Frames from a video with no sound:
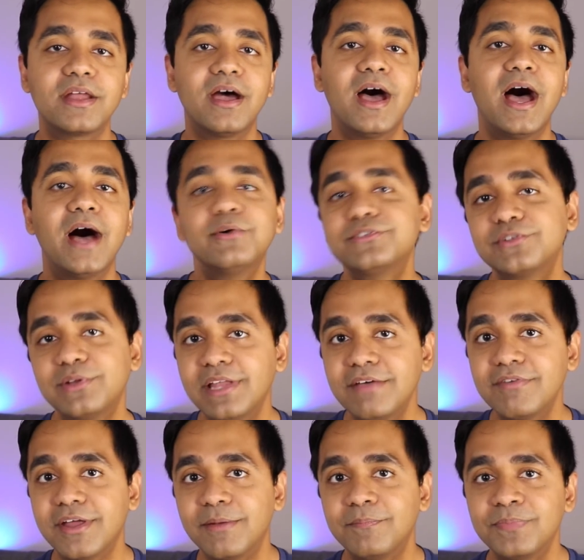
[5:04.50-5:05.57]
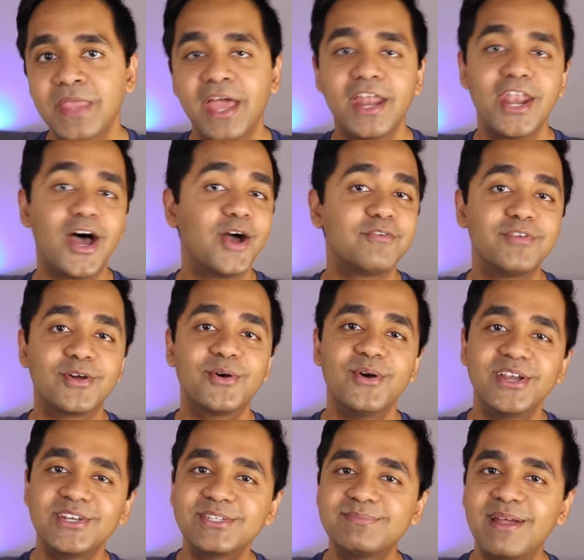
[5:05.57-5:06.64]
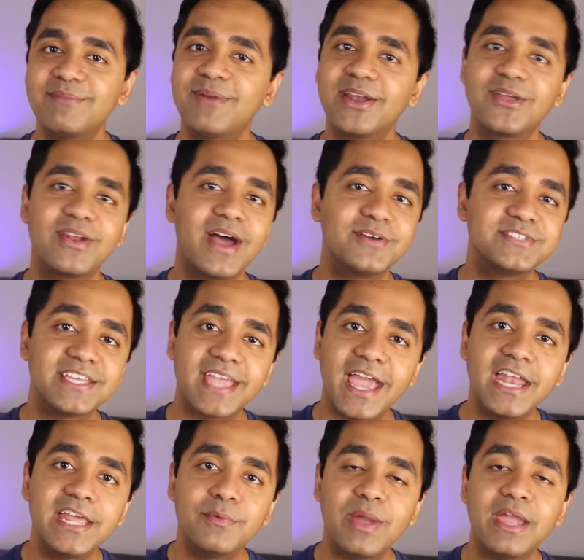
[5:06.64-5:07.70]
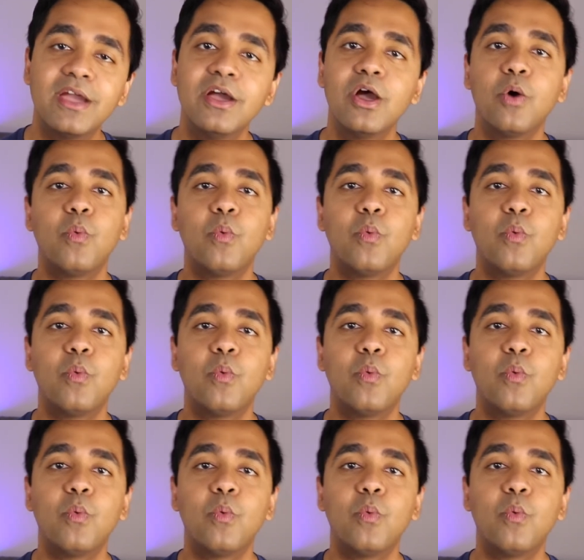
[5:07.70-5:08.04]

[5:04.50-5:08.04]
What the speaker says: a house to live in. Now, if you're going to spend money on housing anyway,